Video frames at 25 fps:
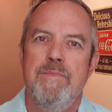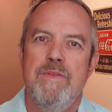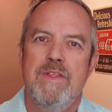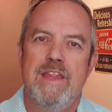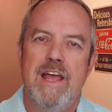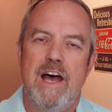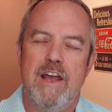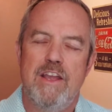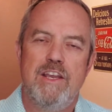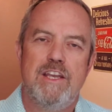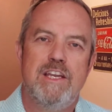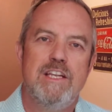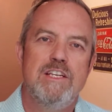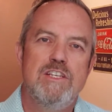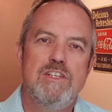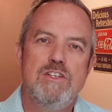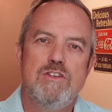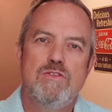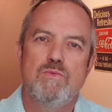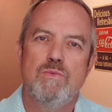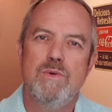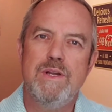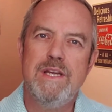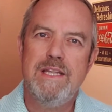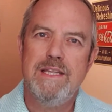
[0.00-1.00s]
Now, you can just
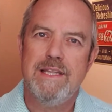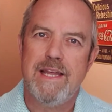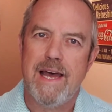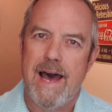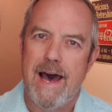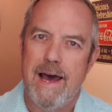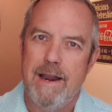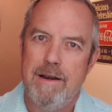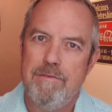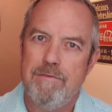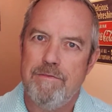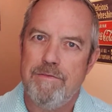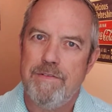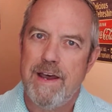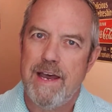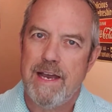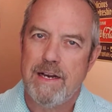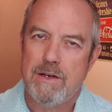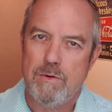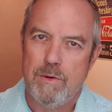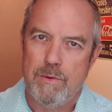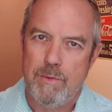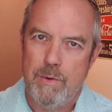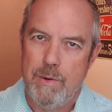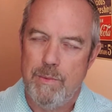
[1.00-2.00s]
read that, in
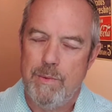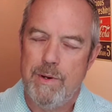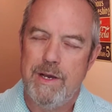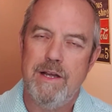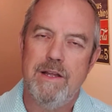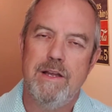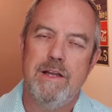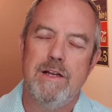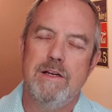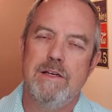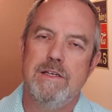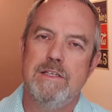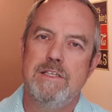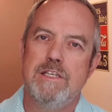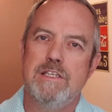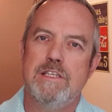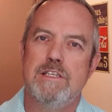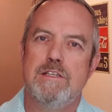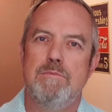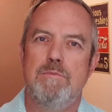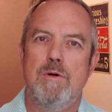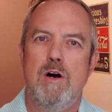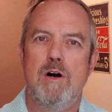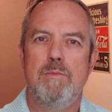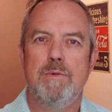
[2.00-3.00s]
fact, what we will here in just
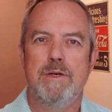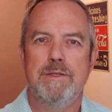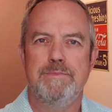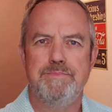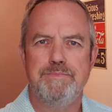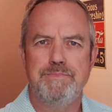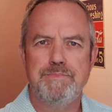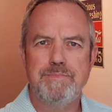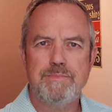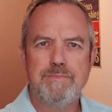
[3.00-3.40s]
a moment,